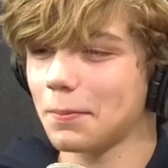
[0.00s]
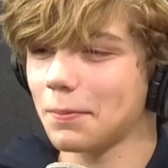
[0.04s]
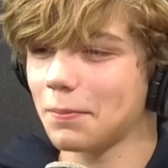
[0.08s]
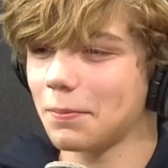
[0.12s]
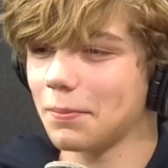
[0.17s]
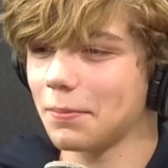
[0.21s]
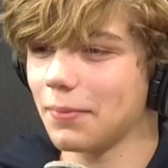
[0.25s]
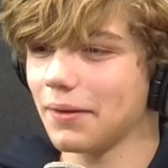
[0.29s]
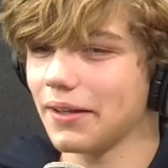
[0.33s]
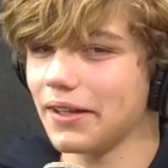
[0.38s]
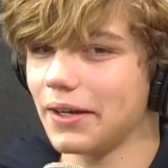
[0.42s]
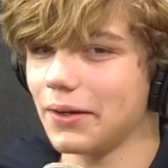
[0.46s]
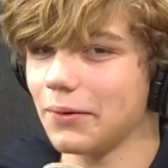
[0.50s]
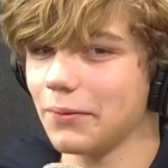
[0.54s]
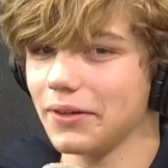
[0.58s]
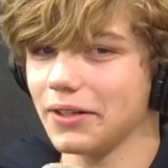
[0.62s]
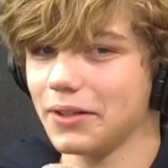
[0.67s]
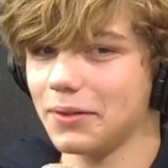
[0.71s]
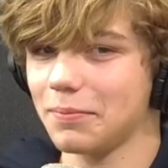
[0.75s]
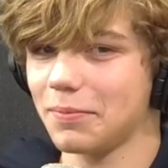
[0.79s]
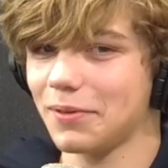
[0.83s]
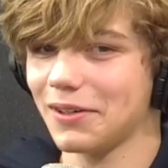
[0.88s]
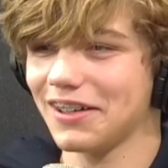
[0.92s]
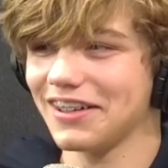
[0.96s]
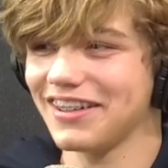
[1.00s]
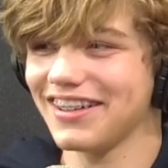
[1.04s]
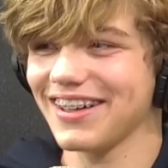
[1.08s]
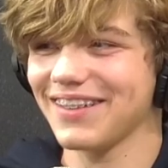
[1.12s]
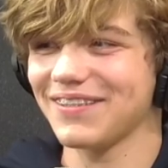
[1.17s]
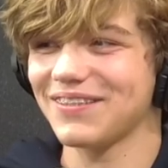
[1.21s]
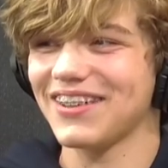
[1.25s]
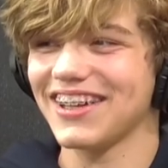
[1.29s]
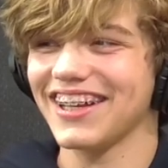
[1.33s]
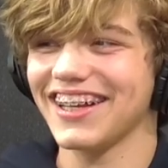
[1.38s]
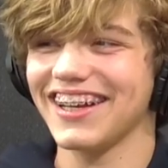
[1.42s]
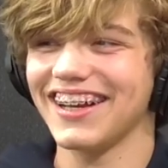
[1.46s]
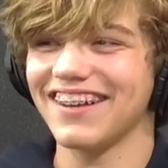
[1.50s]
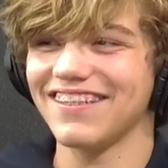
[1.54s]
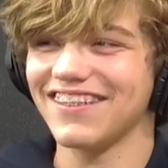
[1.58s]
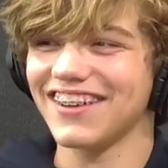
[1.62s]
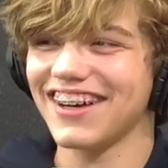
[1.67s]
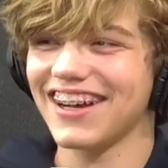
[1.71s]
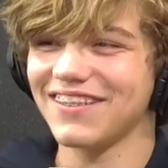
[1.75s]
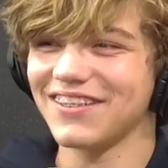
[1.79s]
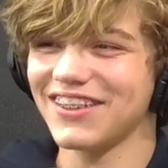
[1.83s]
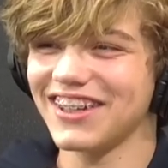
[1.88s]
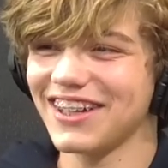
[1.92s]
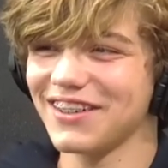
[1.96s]
Blair Witch Project, but I never mm.
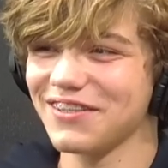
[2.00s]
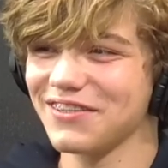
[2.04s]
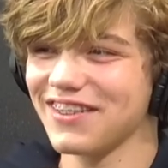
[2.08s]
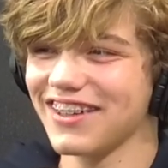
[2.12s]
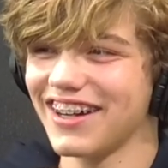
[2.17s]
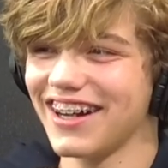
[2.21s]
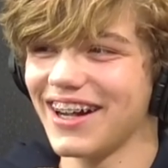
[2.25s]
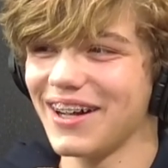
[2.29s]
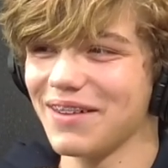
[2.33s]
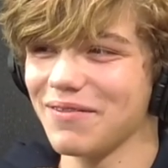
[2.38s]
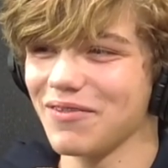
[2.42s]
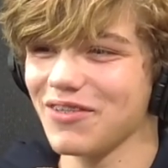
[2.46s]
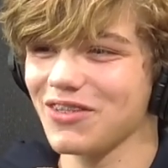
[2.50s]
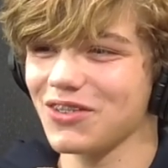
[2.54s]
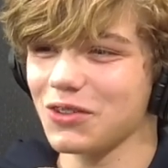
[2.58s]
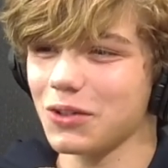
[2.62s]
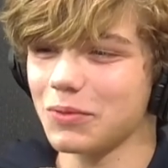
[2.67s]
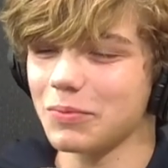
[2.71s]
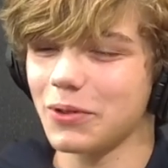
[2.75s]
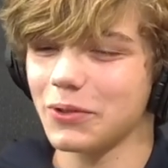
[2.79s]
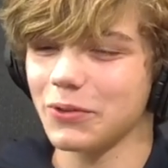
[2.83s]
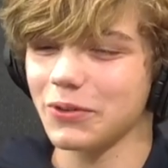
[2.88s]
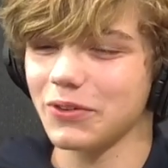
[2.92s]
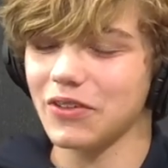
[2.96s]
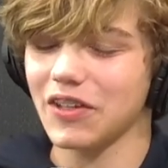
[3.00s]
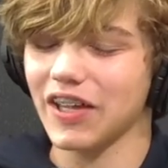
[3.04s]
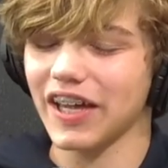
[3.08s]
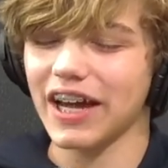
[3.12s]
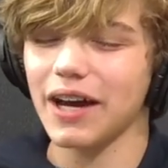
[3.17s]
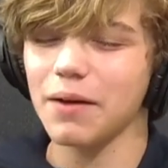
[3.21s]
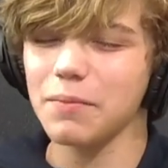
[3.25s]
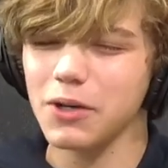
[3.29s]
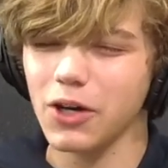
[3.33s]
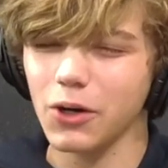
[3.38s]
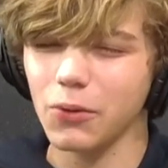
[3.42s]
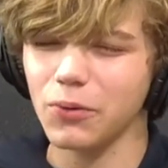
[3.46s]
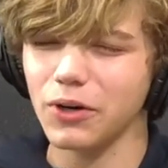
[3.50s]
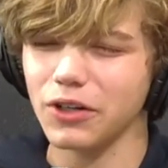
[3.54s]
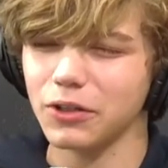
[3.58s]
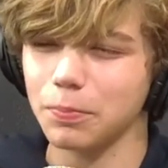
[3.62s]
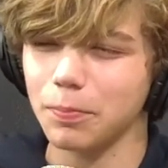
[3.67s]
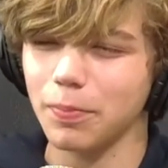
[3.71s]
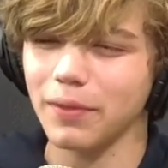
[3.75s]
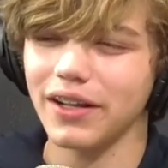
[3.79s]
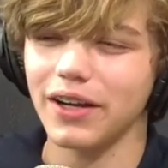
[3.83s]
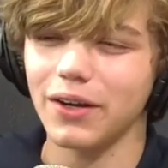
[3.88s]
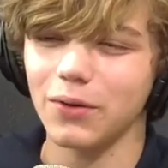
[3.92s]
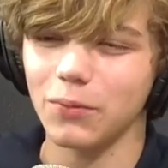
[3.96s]
have enough time. So I'm always like, I'm gonna watch
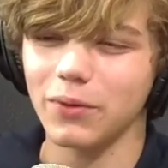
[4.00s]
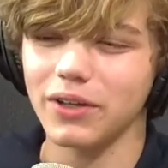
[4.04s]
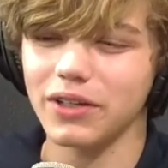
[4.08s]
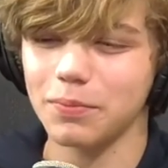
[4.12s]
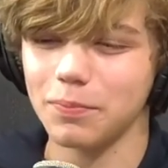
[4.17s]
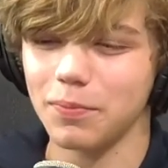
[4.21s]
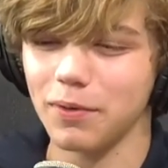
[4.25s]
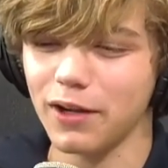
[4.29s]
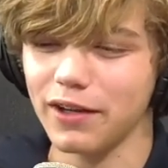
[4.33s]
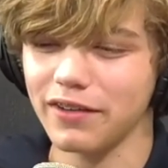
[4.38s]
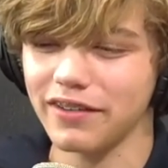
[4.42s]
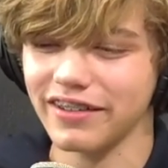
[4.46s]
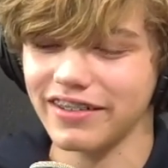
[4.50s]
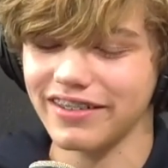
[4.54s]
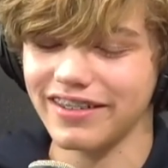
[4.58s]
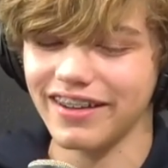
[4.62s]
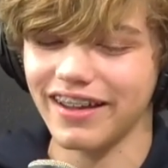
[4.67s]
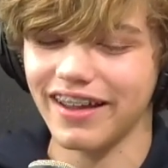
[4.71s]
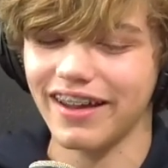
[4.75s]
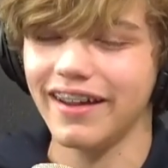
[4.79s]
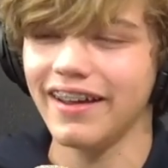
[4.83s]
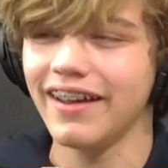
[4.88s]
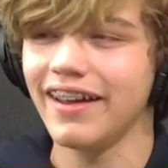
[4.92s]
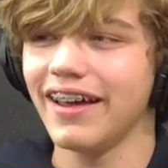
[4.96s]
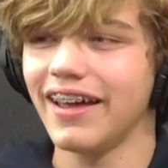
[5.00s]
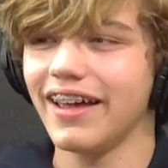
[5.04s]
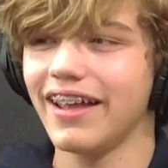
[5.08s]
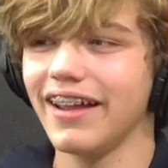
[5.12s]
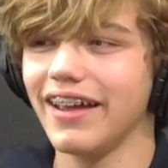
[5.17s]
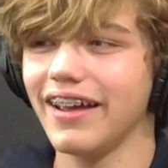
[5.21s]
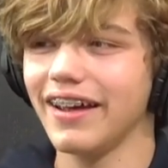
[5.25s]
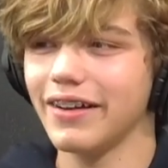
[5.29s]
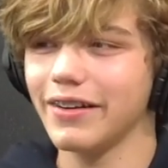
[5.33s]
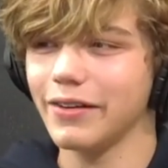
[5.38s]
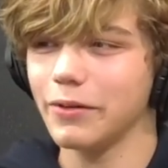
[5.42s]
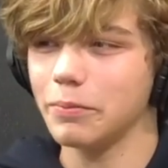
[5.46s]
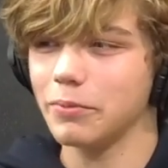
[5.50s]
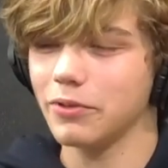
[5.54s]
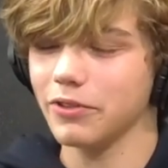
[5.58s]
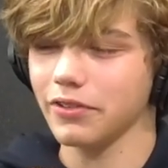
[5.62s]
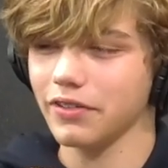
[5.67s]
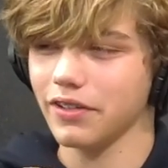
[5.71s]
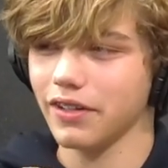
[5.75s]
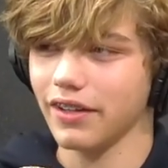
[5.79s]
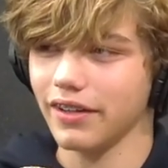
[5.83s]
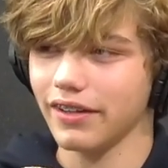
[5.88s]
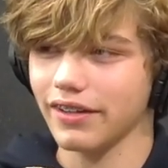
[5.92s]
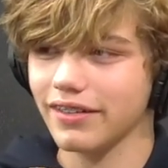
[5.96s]
Blair Witch Project today, and I end up
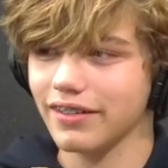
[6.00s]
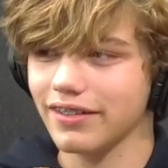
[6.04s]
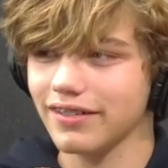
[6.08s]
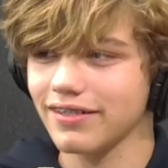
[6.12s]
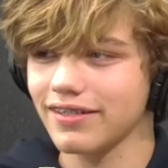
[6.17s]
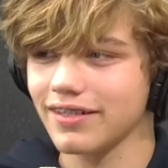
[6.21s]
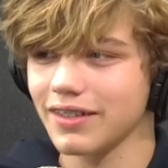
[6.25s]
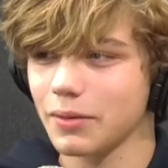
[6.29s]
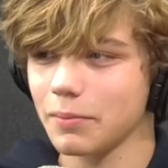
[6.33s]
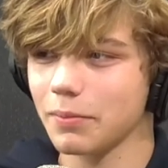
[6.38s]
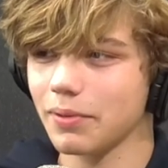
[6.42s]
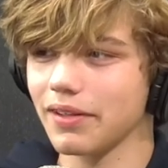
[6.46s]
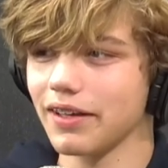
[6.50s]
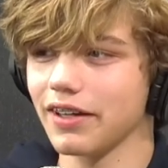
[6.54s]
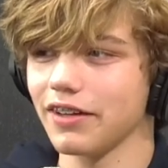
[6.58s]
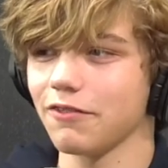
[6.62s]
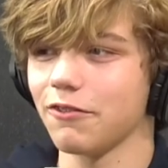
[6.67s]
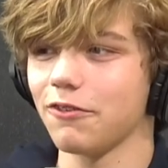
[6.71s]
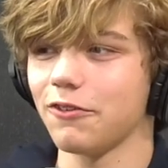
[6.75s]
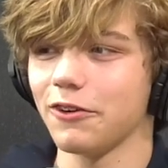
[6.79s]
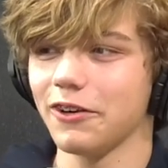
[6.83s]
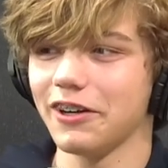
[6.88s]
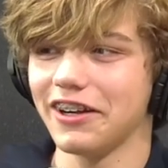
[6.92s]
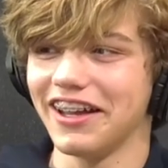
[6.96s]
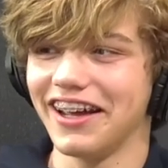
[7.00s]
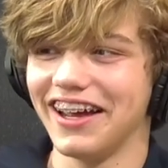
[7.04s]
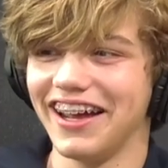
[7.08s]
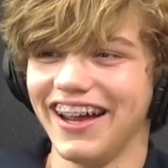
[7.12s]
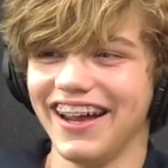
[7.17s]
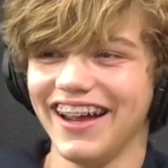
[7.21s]
just like mm-hmm. playing Fortnite.